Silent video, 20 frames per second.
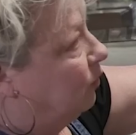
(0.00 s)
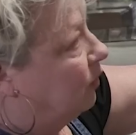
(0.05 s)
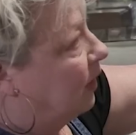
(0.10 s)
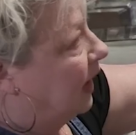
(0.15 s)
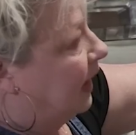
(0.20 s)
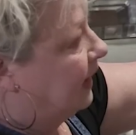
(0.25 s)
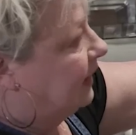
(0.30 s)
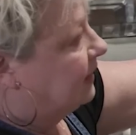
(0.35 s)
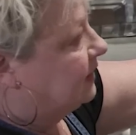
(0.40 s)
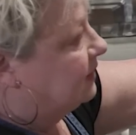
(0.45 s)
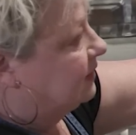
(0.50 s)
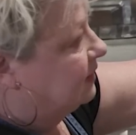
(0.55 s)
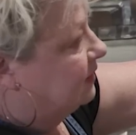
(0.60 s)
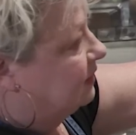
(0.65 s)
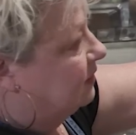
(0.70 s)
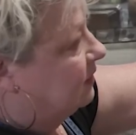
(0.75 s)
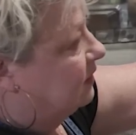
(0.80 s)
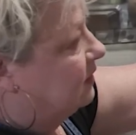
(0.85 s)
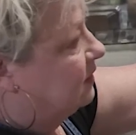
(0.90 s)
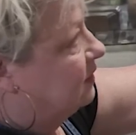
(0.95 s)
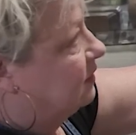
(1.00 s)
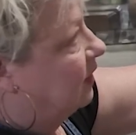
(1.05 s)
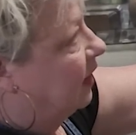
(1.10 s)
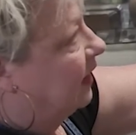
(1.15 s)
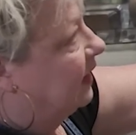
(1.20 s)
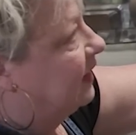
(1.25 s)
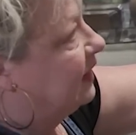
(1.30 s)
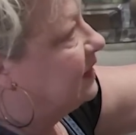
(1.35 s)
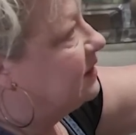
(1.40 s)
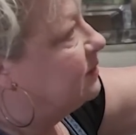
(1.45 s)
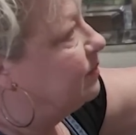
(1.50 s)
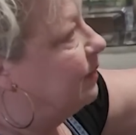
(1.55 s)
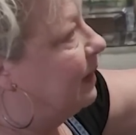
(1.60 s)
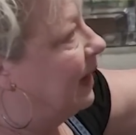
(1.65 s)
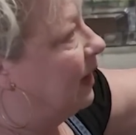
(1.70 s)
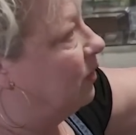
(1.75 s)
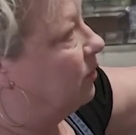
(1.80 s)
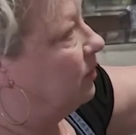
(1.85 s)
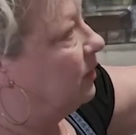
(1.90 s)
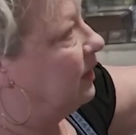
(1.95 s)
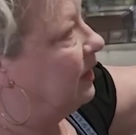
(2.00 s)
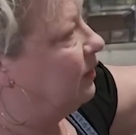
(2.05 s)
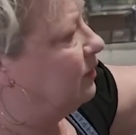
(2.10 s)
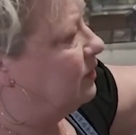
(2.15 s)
When Ron saw this mountain,